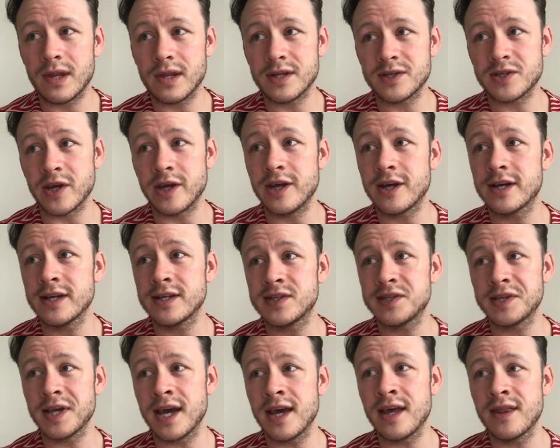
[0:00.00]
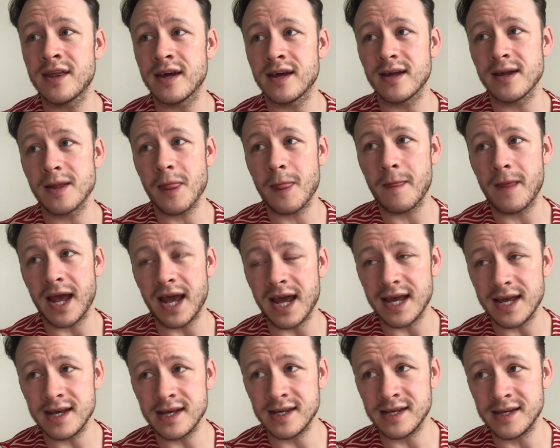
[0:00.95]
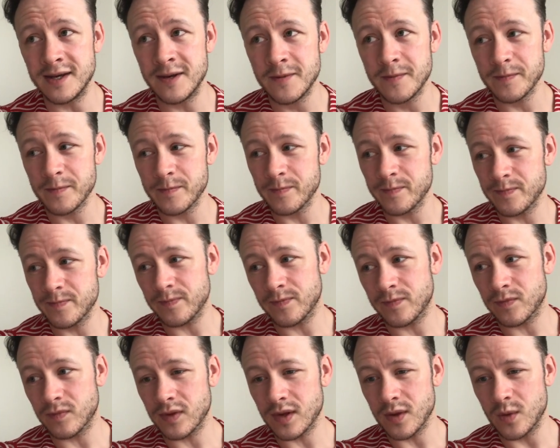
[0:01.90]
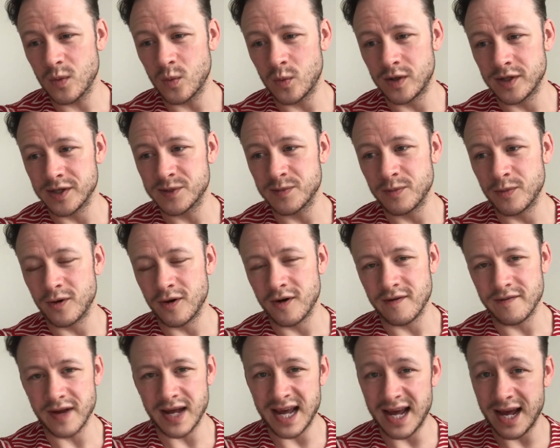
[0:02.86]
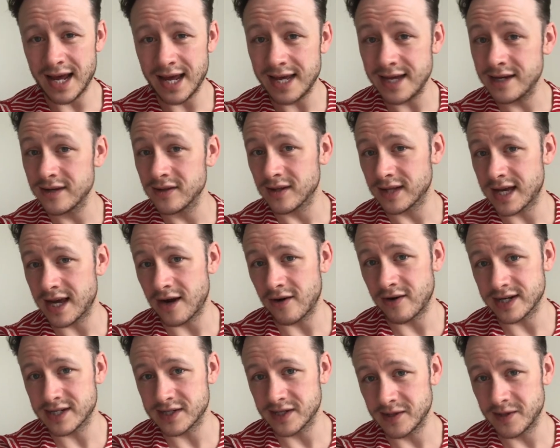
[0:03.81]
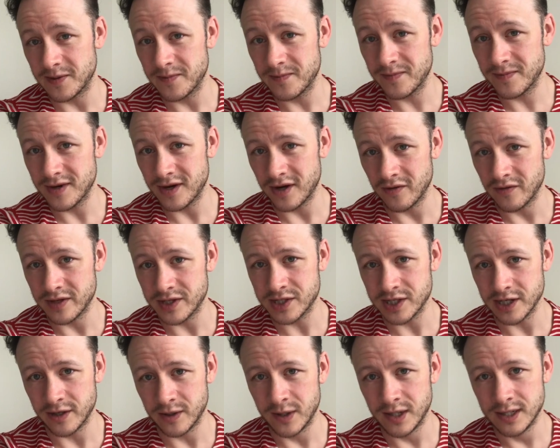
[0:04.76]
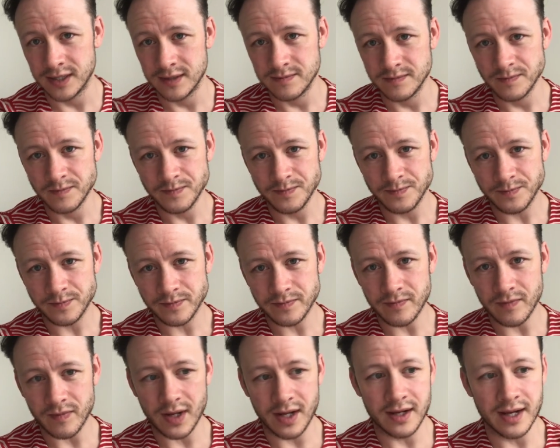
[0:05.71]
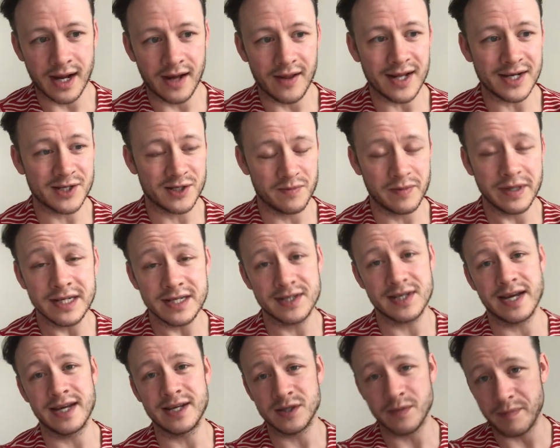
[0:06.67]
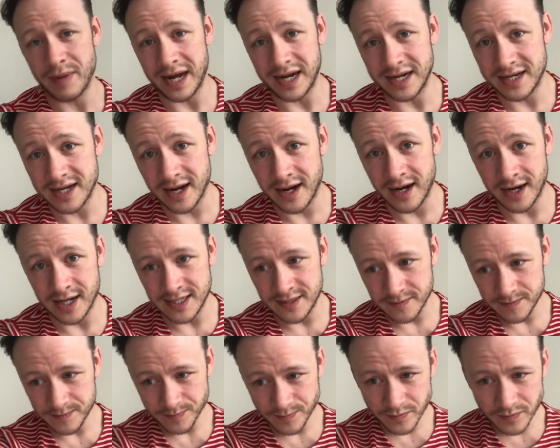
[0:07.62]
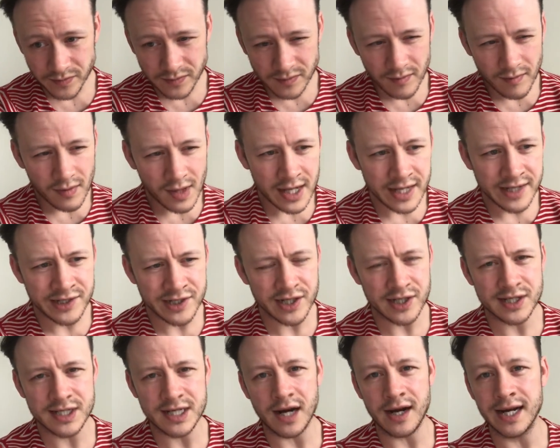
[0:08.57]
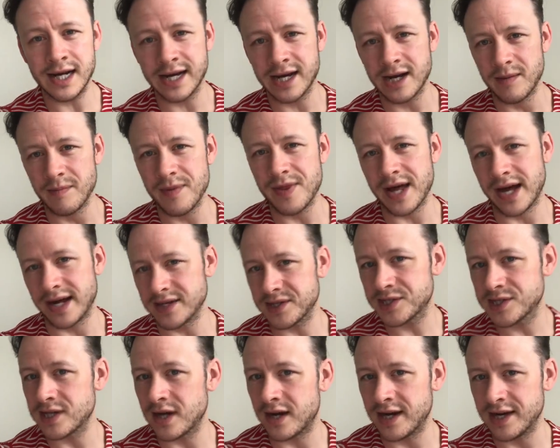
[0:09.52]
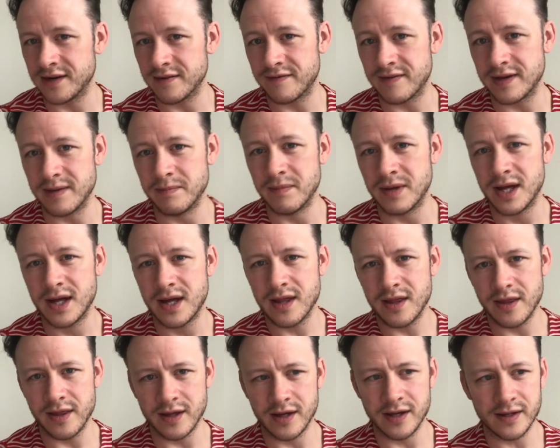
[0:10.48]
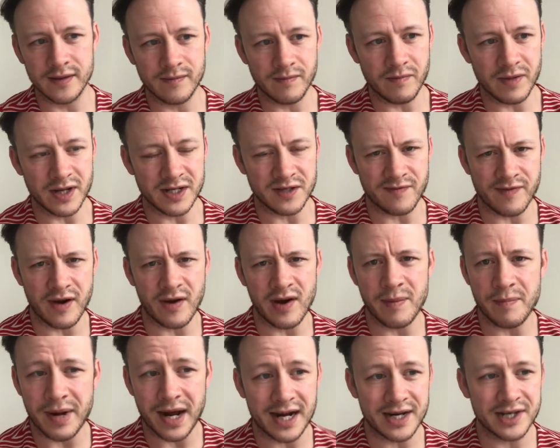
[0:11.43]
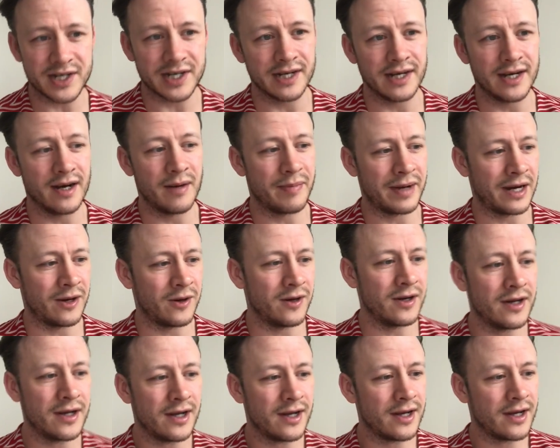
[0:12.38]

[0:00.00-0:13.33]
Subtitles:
So you could say that he was more of a heel character on the show. Now, that doesn't mean to say he's a bad guy. He was just dialing up that side of him that is very passionate about